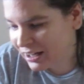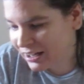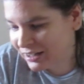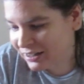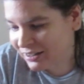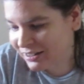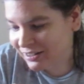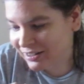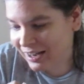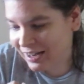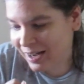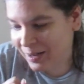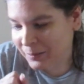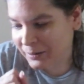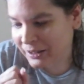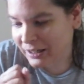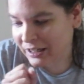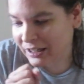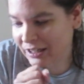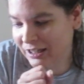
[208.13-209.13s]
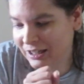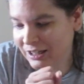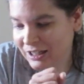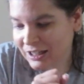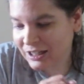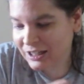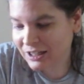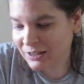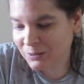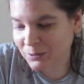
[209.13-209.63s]
Another habit
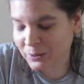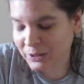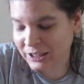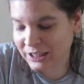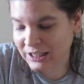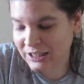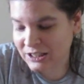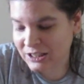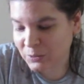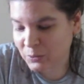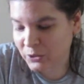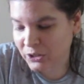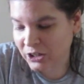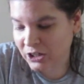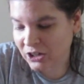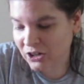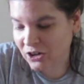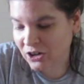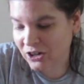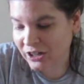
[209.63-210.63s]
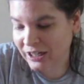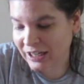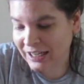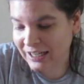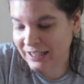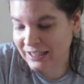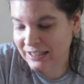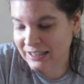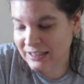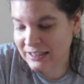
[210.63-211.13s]
we need to work on
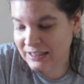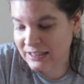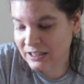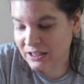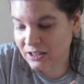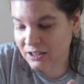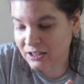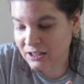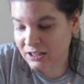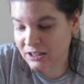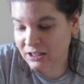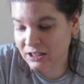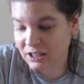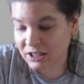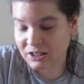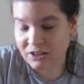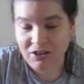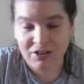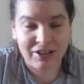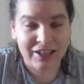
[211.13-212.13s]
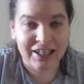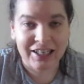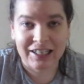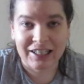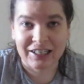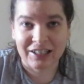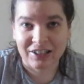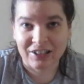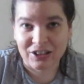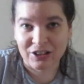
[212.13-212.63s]
is not
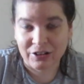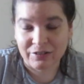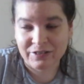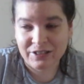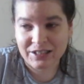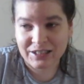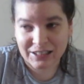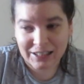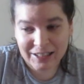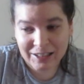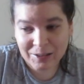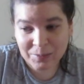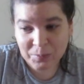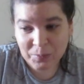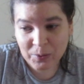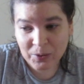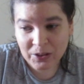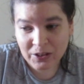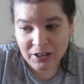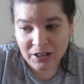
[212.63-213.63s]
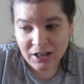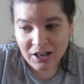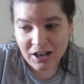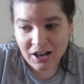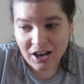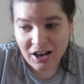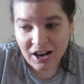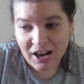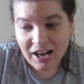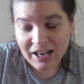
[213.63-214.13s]
getting enough sleep.
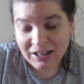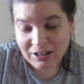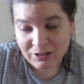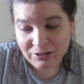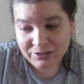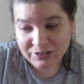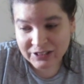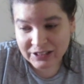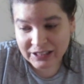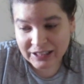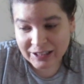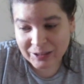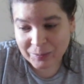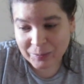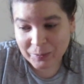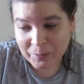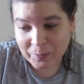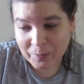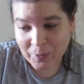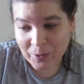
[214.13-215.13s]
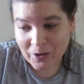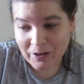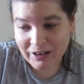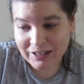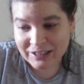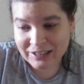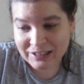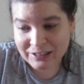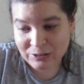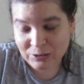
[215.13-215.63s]
I love sleep, but
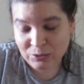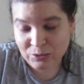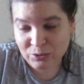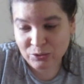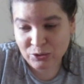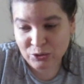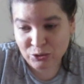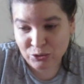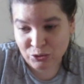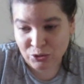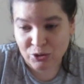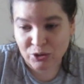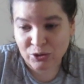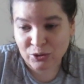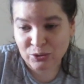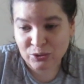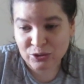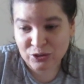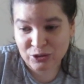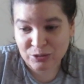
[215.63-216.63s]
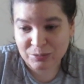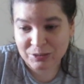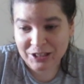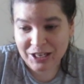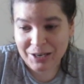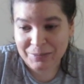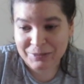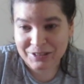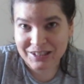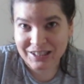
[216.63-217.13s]
I still struggle
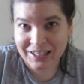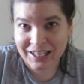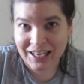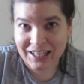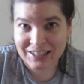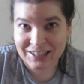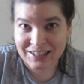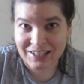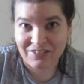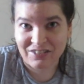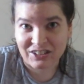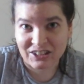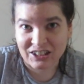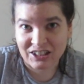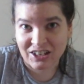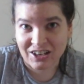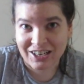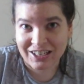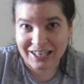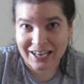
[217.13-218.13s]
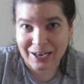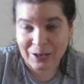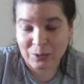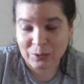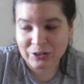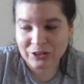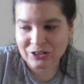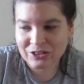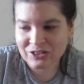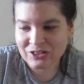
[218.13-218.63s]
sometimes to get 7 to 9
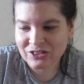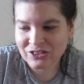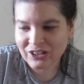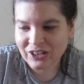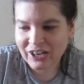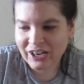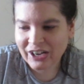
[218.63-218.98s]
hours.